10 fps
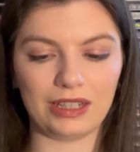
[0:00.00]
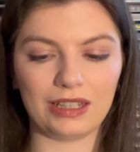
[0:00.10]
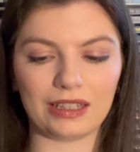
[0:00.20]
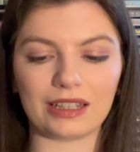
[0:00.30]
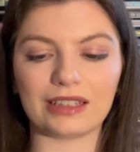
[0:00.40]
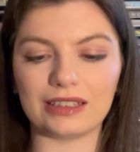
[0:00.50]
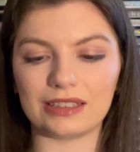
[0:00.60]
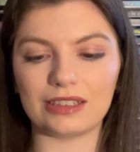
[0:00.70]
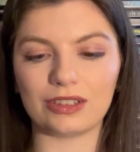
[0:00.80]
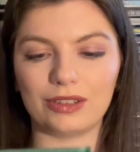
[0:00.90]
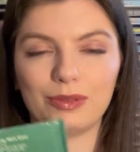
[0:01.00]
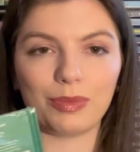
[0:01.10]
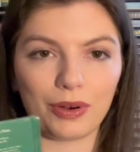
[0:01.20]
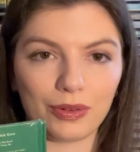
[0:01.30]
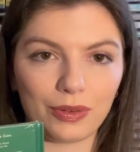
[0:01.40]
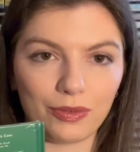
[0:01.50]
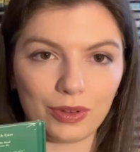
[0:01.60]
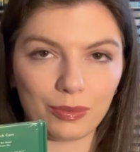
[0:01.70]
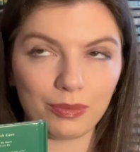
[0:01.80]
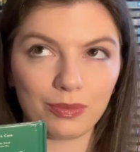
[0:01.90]
like listen to both of
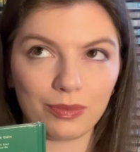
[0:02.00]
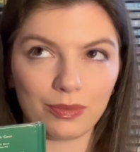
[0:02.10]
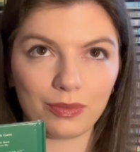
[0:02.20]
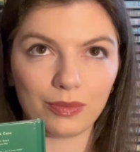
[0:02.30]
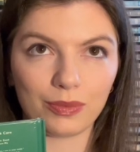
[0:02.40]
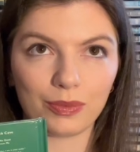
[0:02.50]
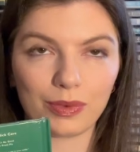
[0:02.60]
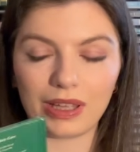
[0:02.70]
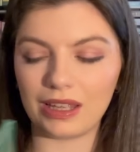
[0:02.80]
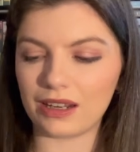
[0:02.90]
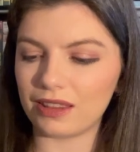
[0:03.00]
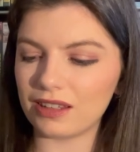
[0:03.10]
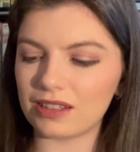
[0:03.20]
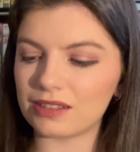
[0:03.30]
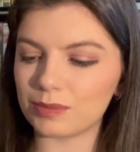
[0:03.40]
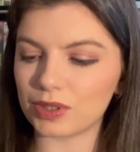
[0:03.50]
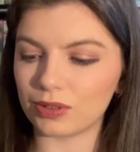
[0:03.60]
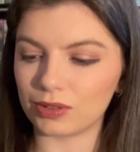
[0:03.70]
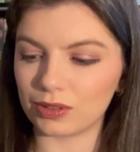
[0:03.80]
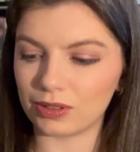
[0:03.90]
them, and I think there's some
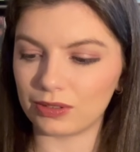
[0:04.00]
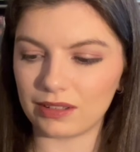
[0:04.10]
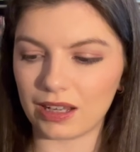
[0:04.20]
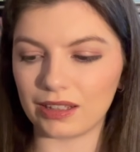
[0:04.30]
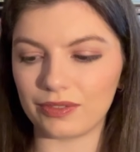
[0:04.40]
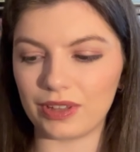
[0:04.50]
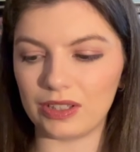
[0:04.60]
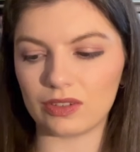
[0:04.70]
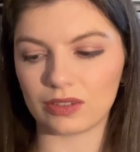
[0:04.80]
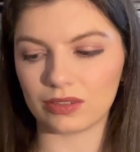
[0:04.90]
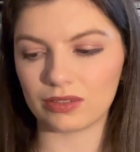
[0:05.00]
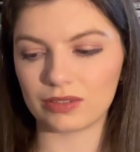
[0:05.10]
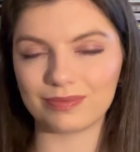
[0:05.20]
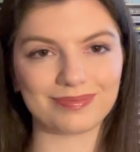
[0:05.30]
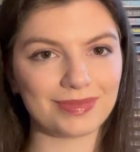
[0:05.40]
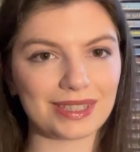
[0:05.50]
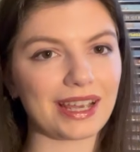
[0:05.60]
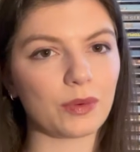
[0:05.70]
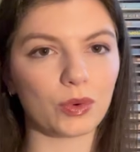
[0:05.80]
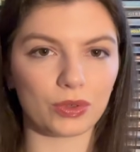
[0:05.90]
songs on it. I love these songs.
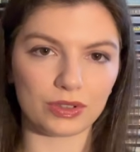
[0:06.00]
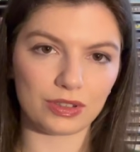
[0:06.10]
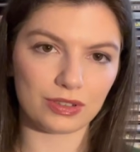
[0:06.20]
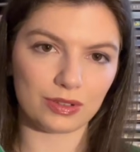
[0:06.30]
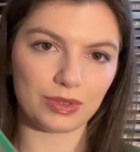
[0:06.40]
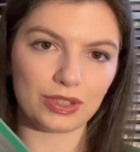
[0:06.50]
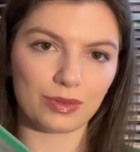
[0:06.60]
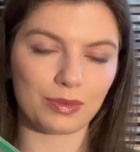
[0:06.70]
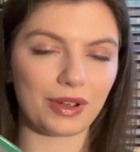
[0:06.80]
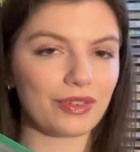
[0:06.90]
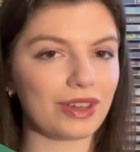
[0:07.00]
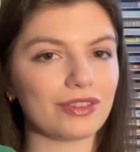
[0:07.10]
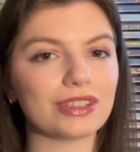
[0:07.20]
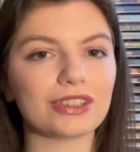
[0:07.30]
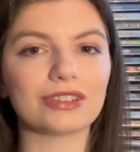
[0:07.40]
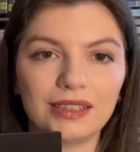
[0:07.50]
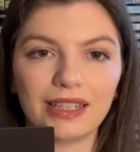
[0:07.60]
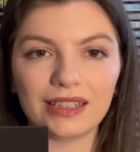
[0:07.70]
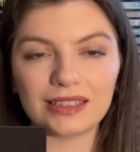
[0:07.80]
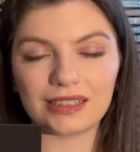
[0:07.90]
Sad Waters is on it, which is one of my favorite songs.
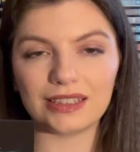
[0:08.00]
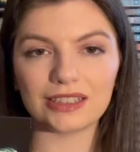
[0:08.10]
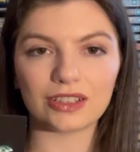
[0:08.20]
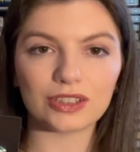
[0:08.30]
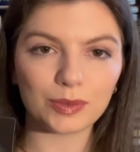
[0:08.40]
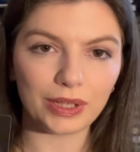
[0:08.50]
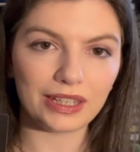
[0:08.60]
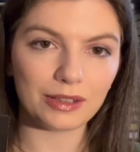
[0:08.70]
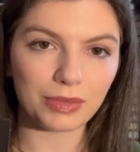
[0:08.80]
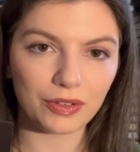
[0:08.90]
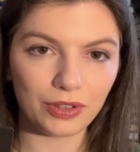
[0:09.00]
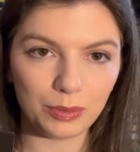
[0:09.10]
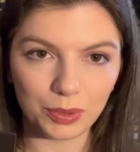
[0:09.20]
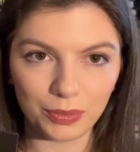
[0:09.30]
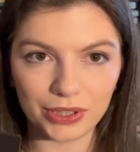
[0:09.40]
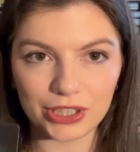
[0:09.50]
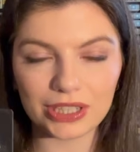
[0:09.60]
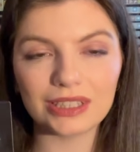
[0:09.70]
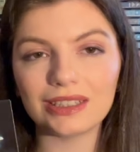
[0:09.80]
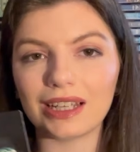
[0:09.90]
Next is Lost Weekend by Phoebe
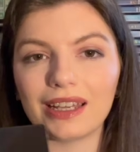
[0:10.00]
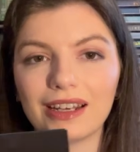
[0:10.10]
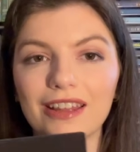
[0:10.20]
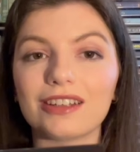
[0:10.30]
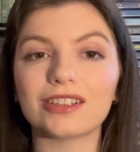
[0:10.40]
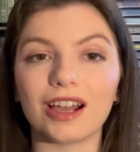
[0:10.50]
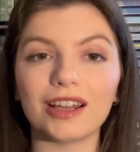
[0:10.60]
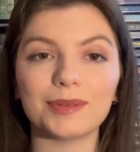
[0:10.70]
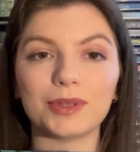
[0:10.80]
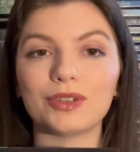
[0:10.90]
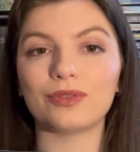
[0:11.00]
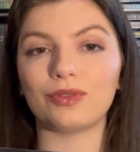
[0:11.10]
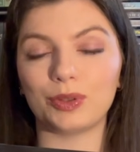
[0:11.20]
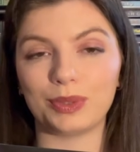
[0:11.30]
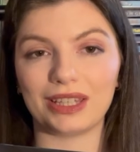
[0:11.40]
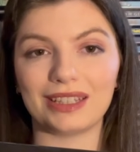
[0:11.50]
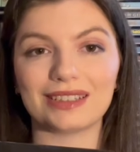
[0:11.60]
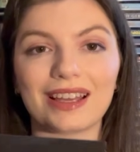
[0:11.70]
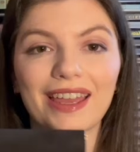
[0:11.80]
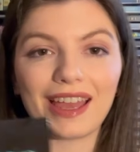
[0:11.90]
Bridgers, and at the time of filming
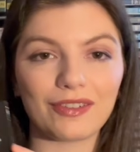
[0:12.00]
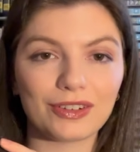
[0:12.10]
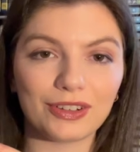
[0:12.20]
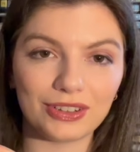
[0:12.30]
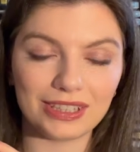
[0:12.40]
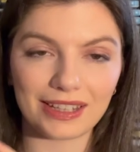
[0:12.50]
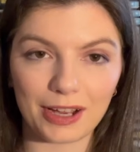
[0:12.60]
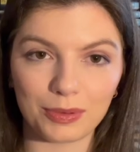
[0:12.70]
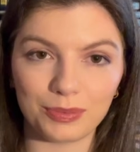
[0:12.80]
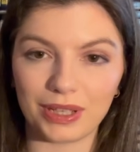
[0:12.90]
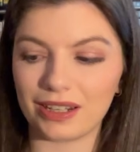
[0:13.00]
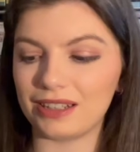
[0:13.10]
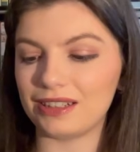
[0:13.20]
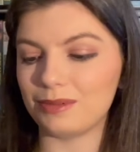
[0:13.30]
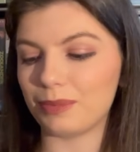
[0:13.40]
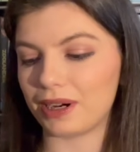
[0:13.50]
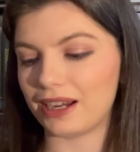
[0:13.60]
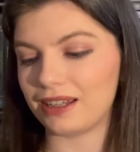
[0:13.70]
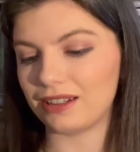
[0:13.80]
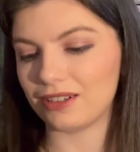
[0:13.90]
this, I haven't heard this album yet. I did
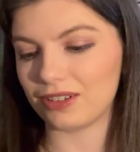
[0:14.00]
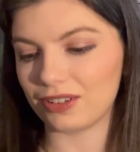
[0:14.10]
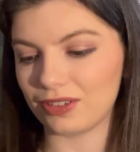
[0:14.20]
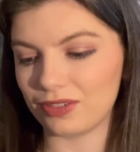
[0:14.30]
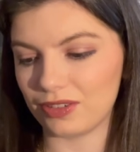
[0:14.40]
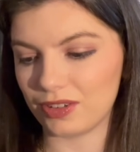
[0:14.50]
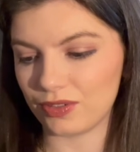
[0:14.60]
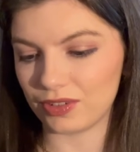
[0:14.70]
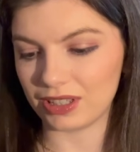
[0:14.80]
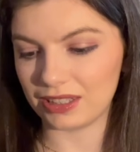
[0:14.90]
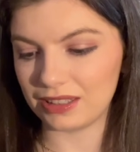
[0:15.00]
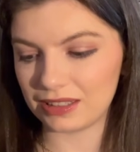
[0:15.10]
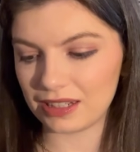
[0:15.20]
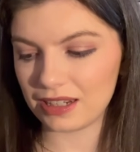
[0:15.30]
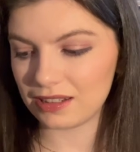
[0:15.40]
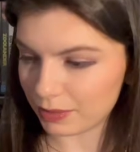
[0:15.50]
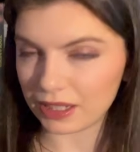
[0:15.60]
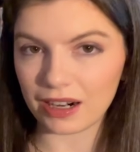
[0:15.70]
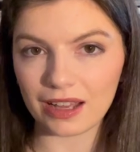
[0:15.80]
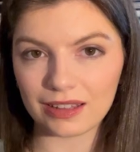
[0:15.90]
buy it on release date,
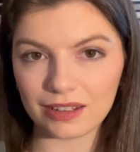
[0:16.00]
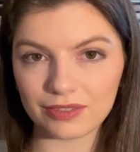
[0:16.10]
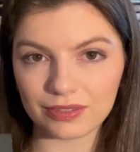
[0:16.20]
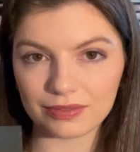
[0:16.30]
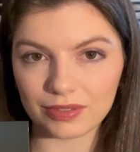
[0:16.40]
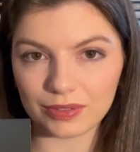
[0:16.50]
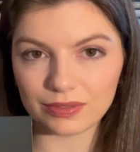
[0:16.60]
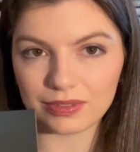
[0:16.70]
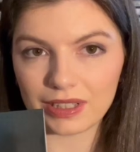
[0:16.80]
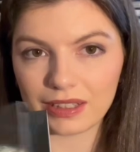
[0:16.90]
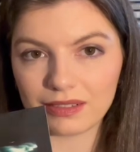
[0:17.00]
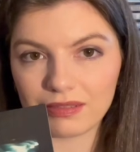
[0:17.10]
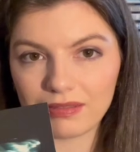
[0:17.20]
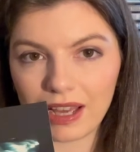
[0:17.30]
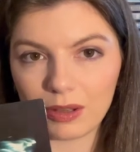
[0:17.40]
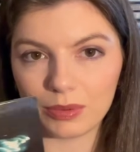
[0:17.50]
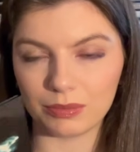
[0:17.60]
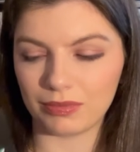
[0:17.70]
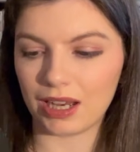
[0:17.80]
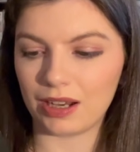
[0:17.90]
but I love the
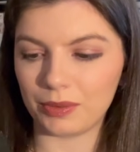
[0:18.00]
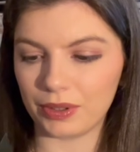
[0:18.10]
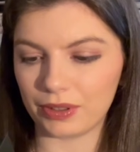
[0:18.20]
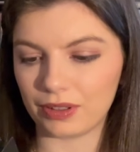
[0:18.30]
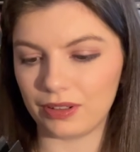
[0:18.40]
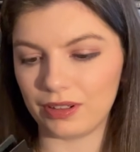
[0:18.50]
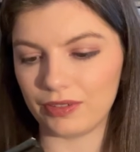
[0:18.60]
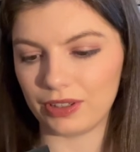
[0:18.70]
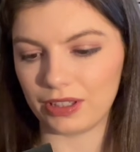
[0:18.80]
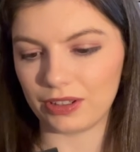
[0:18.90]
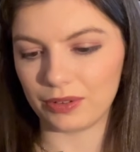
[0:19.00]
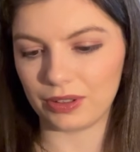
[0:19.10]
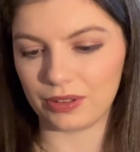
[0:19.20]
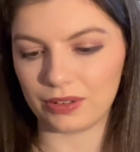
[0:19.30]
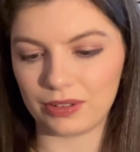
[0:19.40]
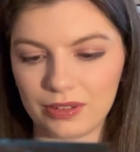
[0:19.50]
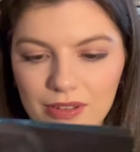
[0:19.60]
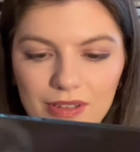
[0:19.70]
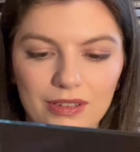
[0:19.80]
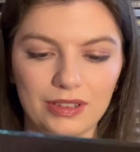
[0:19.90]
album artwork and everything going on.
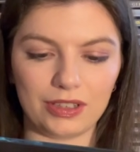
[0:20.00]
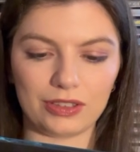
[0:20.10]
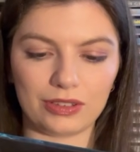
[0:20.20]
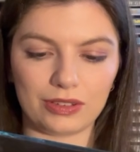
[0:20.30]
It's so